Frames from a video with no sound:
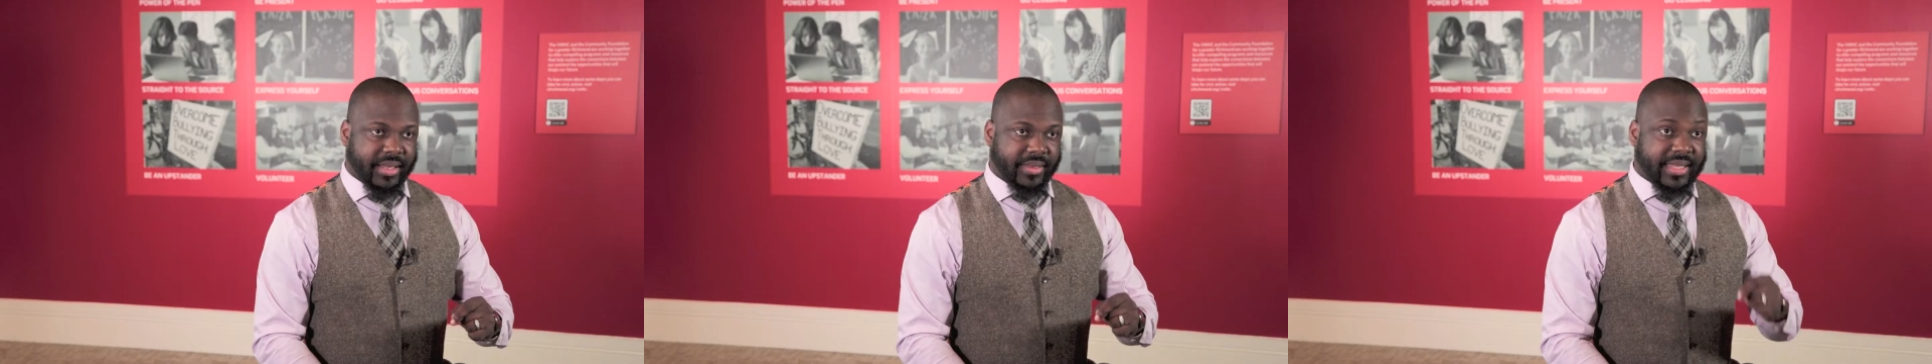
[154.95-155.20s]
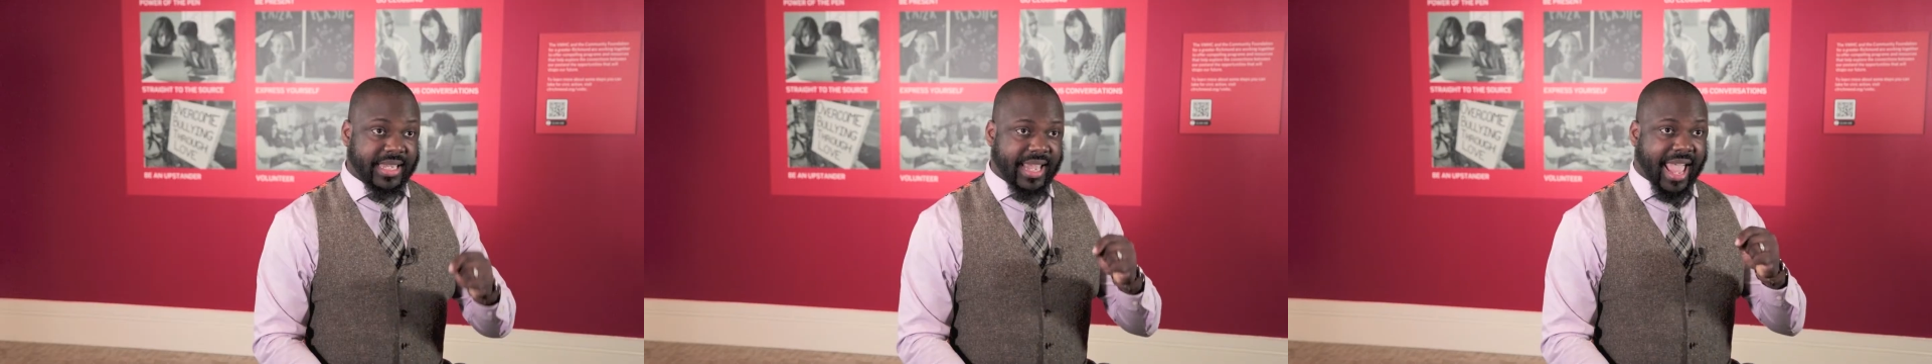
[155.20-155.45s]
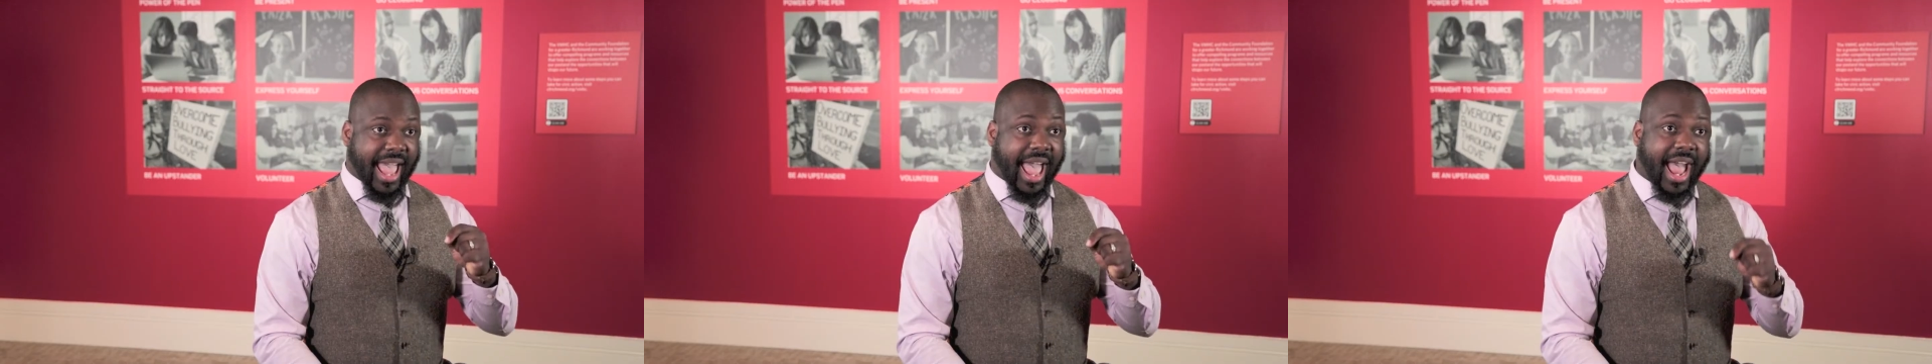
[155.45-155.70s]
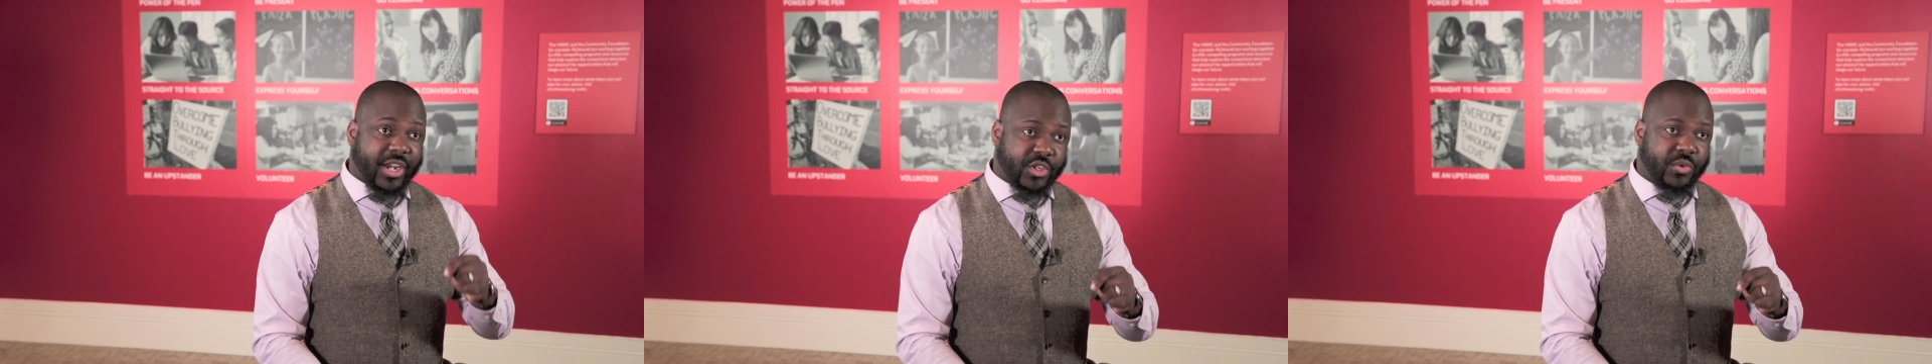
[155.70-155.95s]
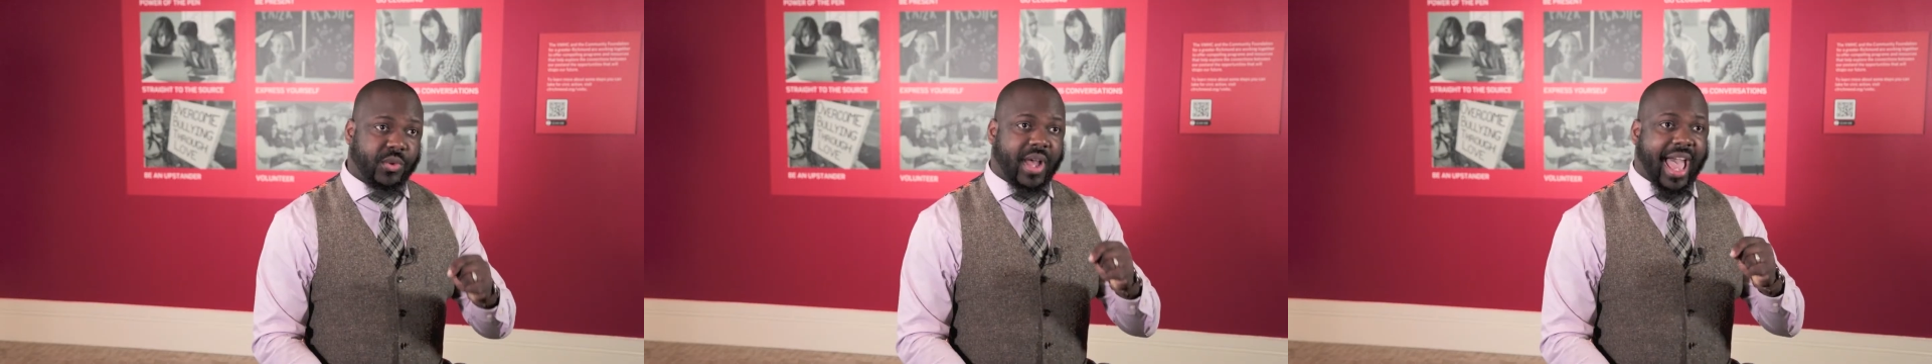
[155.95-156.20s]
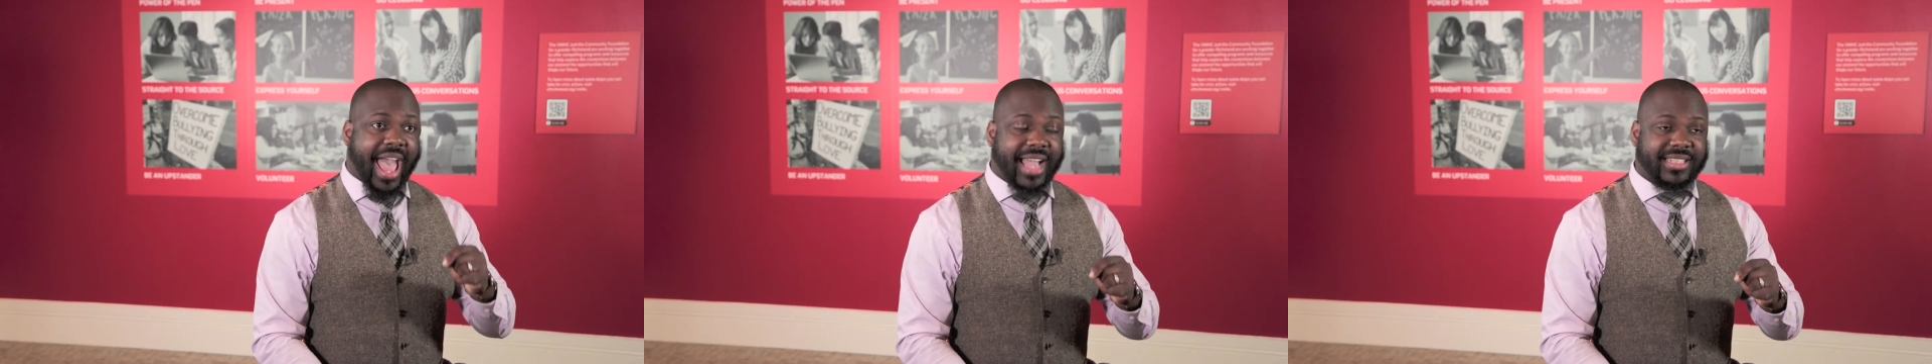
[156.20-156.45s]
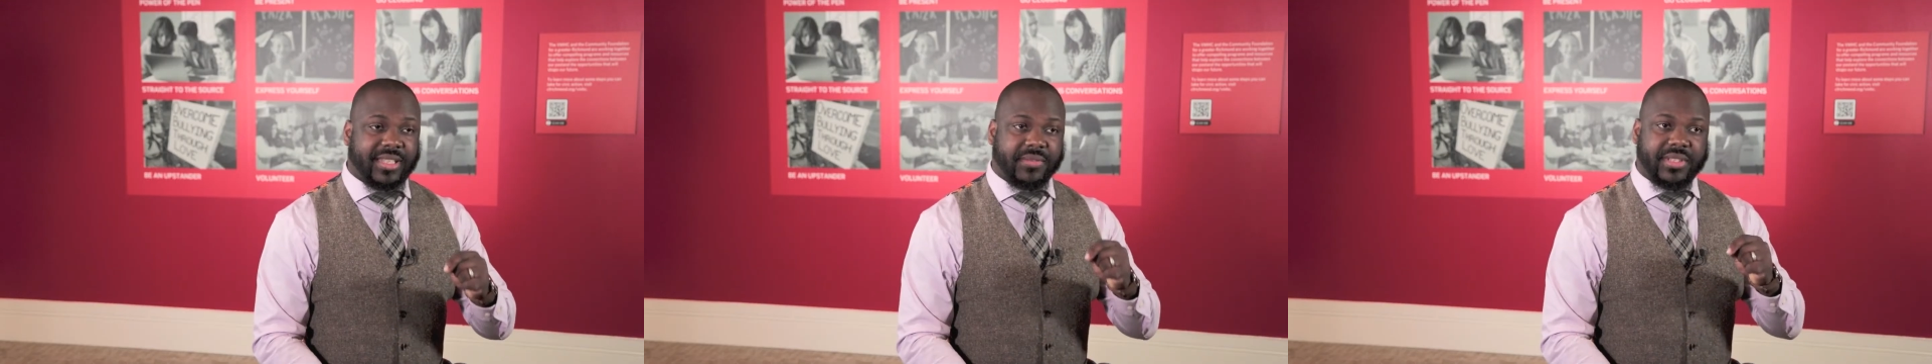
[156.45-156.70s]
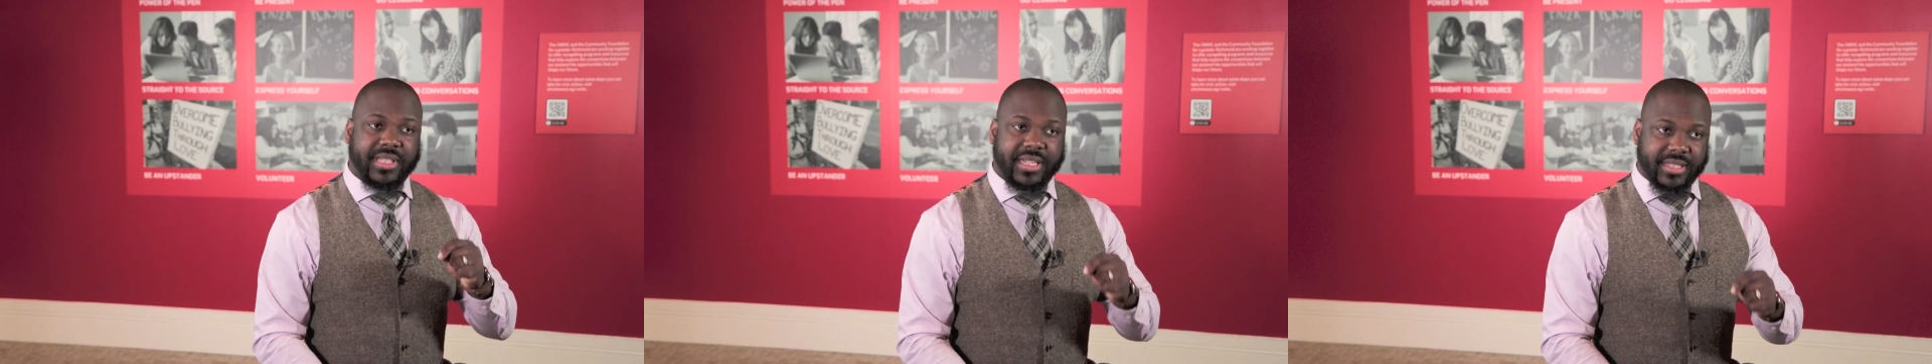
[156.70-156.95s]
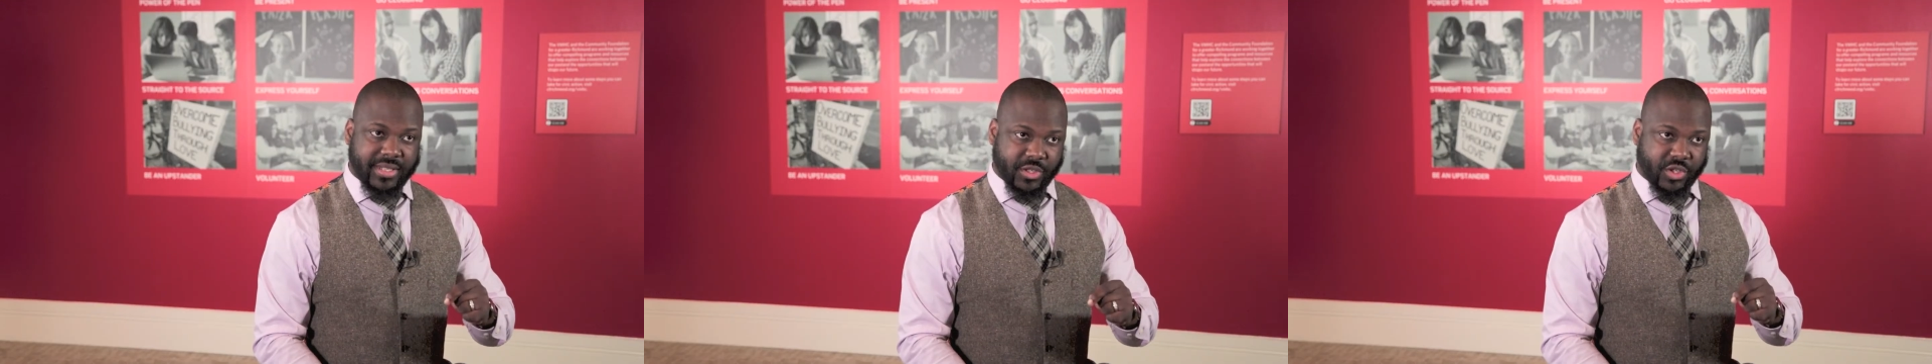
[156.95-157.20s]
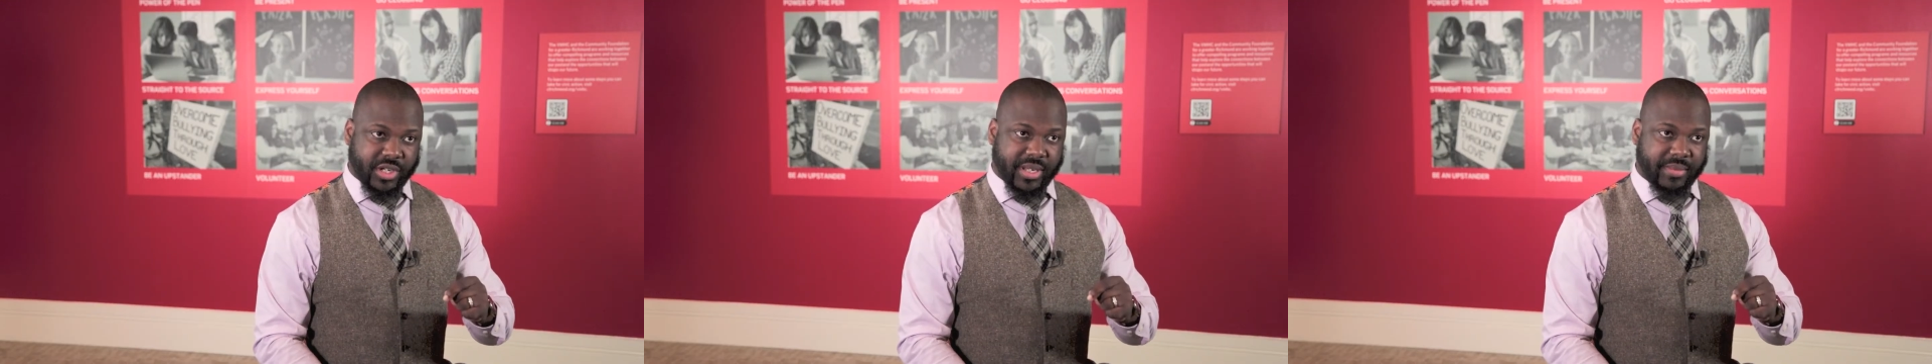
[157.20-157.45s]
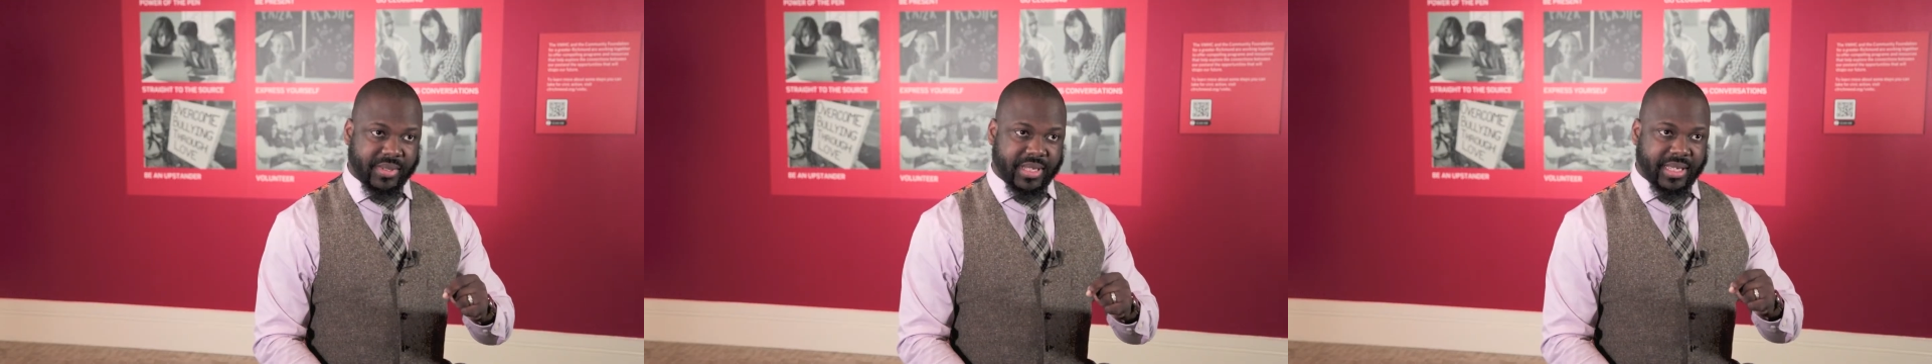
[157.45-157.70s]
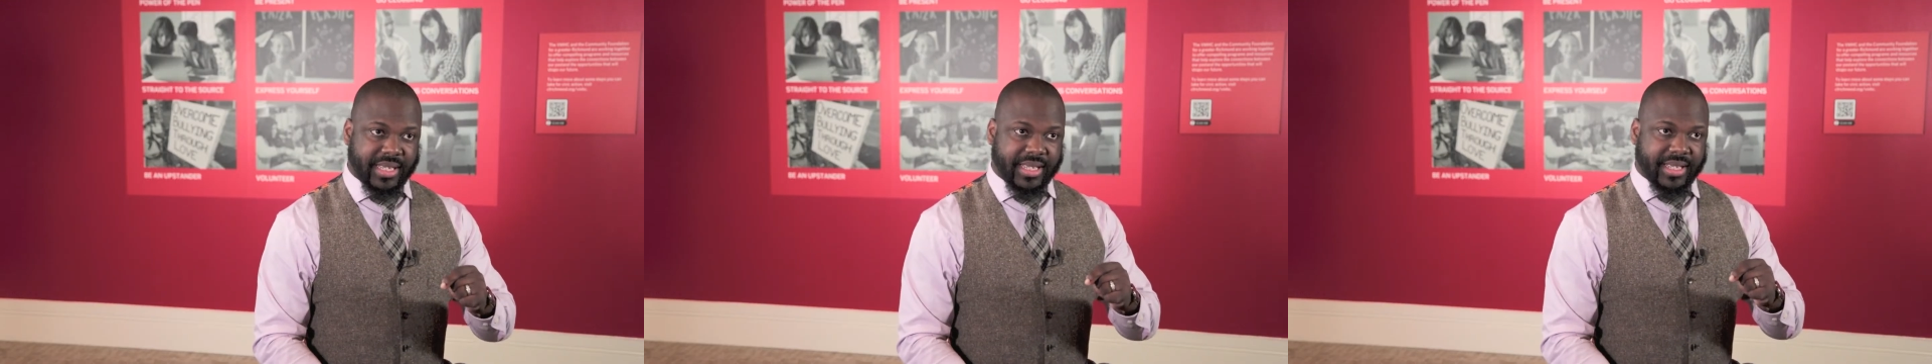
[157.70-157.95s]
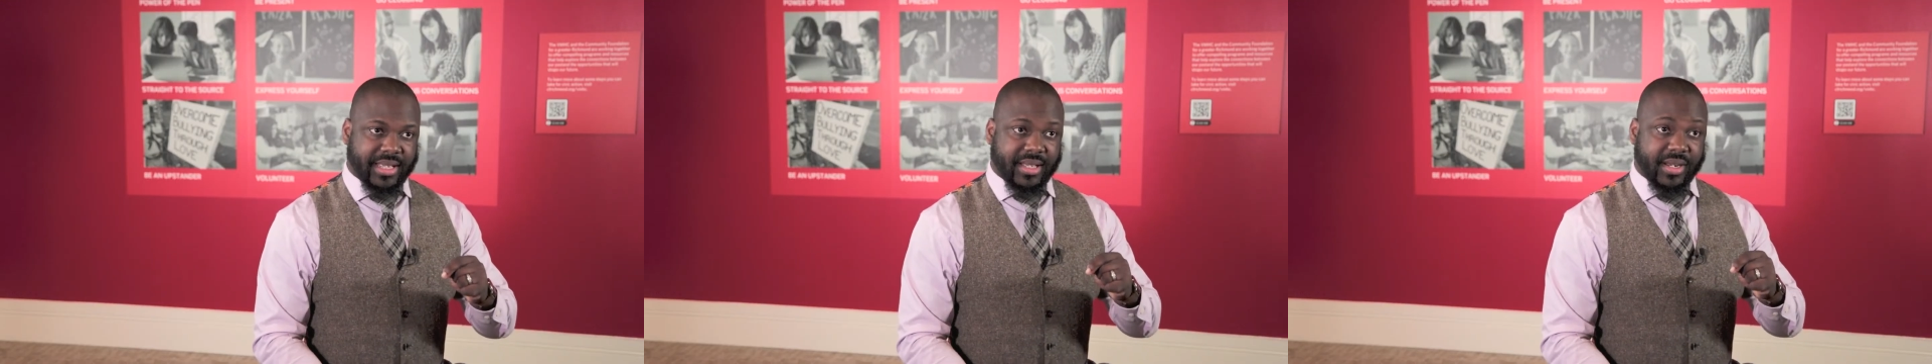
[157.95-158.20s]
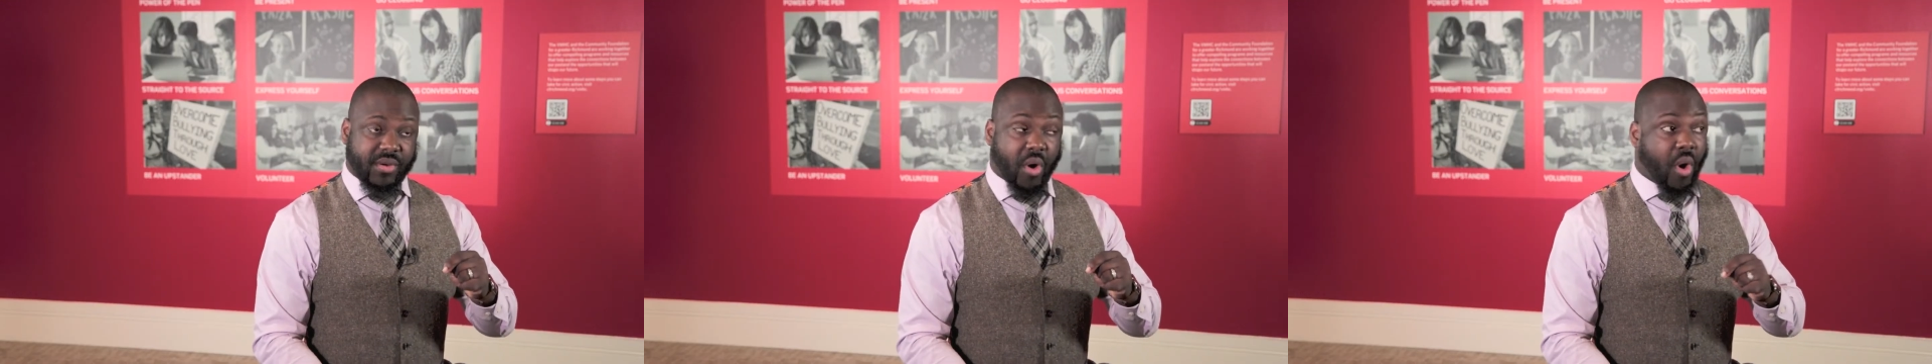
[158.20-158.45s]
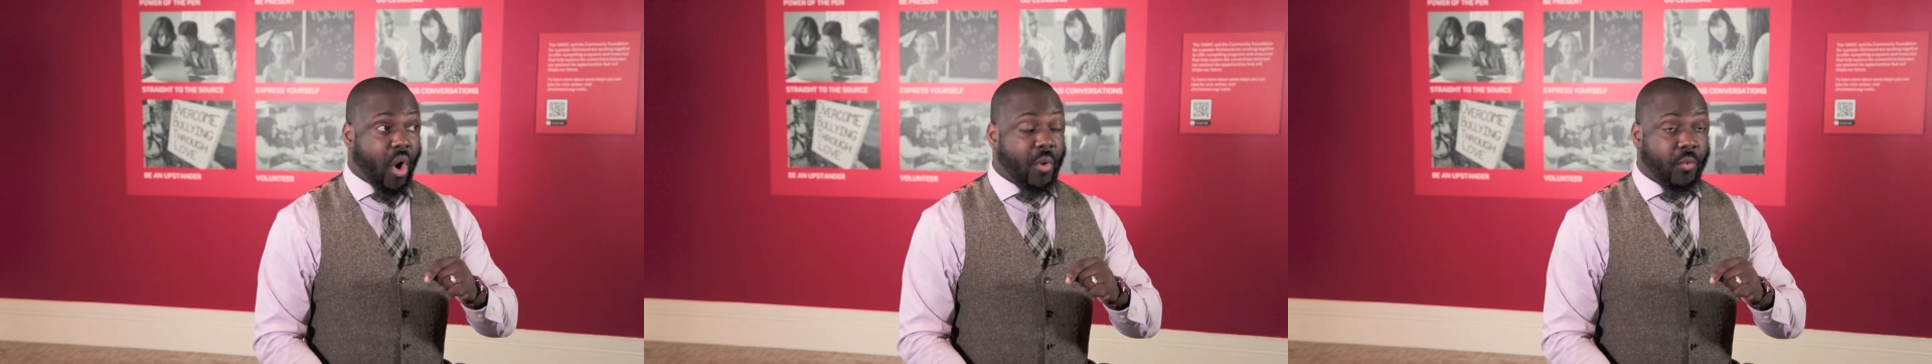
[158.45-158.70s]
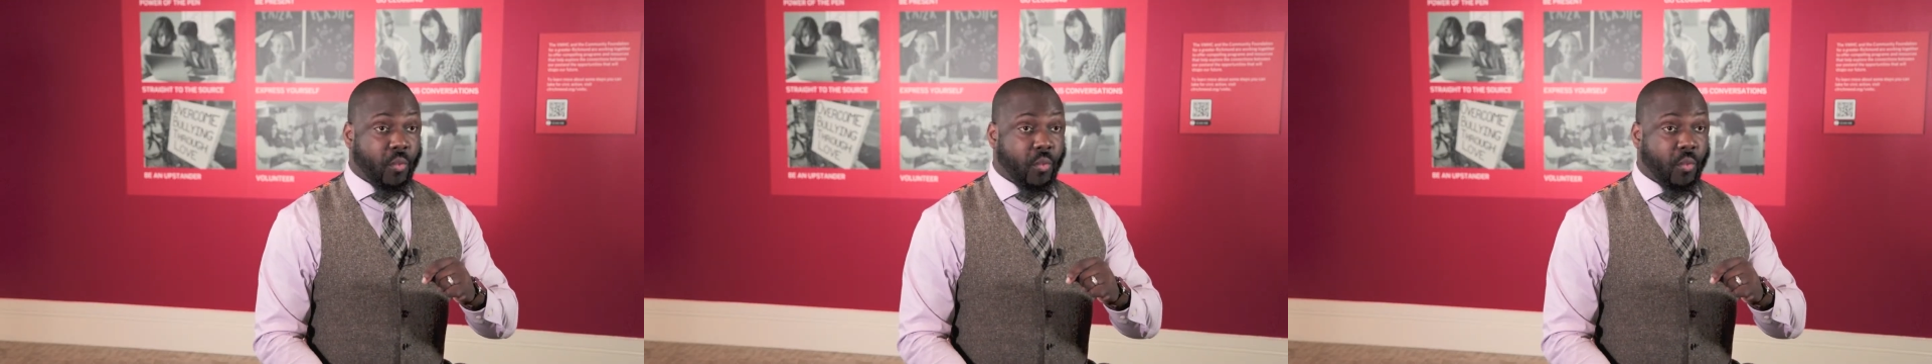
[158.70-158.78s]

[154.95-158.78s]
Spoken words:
The actual acts of citizenship are